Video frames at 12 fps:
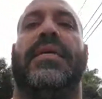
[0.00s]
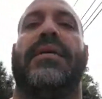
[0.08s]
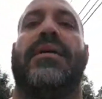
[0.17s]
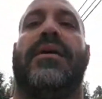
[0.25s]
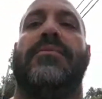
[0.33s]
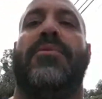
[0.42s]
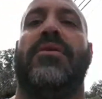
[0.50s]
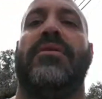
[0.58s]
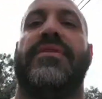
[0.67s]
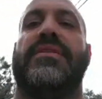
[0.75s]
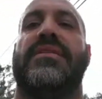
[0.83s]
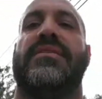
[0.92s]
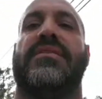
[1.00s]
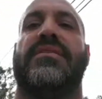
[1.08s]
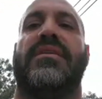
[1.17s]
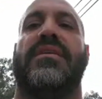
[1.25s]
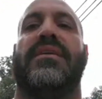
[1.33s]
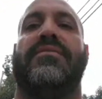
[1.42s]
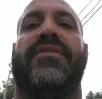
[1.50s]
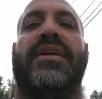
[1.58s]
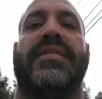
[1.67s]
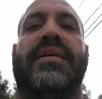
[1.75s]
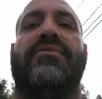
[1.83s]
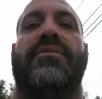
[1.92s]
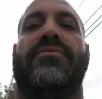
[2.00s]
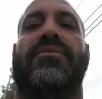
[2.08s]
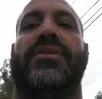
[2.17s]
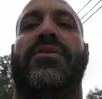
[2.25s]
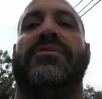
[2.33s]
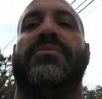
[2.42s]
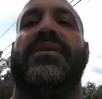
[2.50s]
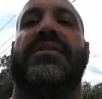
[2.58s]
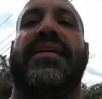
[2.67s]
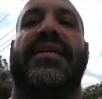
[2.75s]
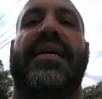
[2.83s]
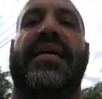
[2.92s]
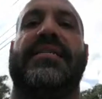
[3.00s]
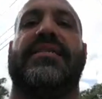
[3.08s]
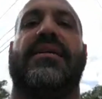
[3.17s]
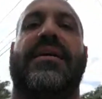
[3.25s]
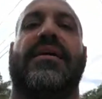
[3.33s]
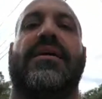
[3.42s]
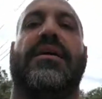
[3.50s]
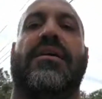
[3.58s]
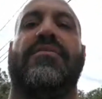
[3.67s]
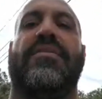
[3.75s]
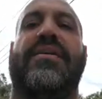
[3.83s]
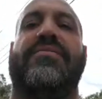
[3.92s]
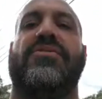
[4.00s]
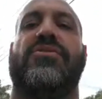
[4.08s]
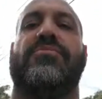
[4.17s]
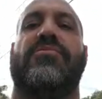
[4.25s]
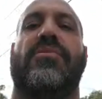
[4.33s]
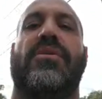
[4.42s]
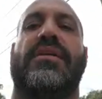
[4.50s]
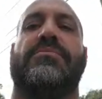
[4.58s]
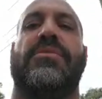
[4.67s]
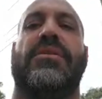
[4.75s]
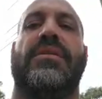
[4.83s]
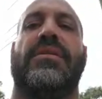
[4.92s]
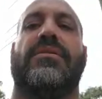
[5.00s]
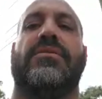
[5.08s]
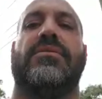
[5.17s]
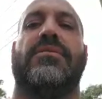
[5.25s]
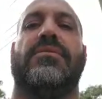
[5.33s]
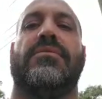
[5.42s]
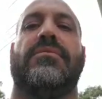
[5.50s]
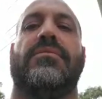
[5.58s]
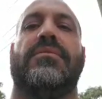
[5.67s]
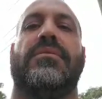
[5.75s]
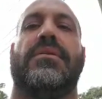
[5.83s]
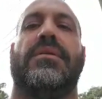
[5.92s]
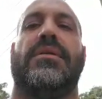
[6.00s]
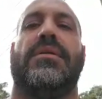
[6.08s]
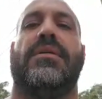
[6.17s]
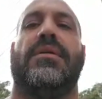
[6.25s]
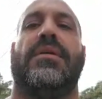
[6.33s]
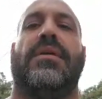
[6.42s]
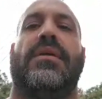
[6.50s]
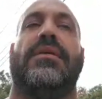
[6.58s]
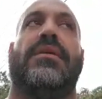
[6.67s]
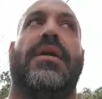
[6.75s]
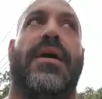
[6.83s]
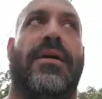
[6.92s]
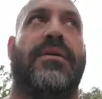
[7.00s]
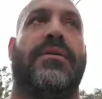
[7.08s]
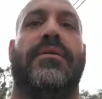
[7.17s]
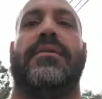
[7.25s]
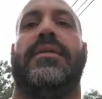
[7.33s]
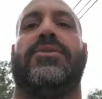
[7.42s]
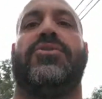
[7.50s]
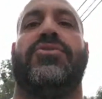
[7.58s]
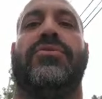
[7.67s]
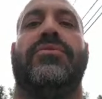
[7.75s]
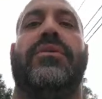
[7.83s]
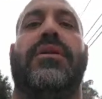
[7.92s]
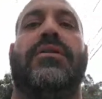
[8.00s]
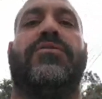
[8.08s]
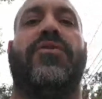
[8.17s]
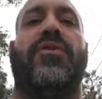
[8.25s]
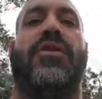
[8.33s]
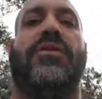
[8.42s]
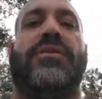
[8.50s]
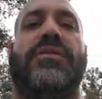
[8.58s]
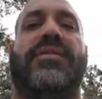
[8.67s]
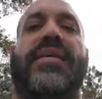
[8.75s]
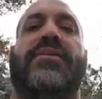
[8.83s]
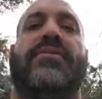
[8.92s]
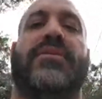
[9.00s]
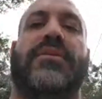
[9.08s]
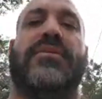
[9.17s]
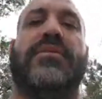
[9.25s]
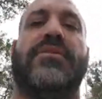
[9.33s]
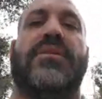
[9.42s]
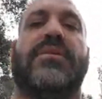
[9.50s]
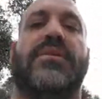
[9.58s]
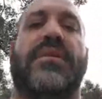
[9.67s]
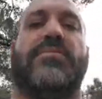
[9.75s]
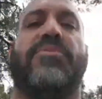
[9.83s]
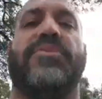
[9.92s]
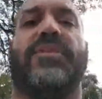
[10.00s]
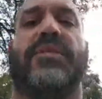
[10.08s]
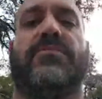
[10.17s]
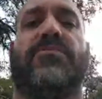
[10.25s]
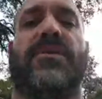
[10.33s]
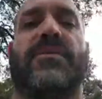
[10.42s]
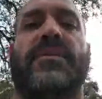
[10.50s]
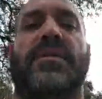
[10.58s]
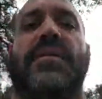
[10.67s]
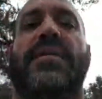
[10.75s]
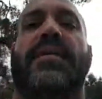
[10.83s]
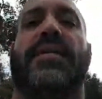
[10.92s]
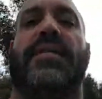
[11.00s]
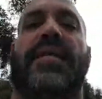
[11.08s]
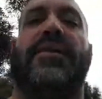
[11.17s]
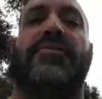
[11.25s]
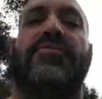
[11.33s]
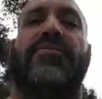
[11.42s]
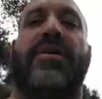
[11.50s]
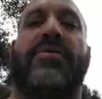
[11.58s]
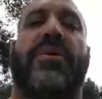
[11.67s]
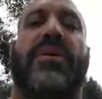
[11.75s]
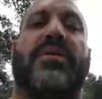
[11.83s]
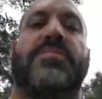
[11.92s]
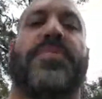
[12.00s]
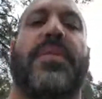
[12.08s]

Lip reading: The part of this infighting that really annoys me is that it has cut off avenues to promote as political. Yeah, that's true. Hugs for all says thank you, Justin. I appreciate you, brother. Later, Rodwell.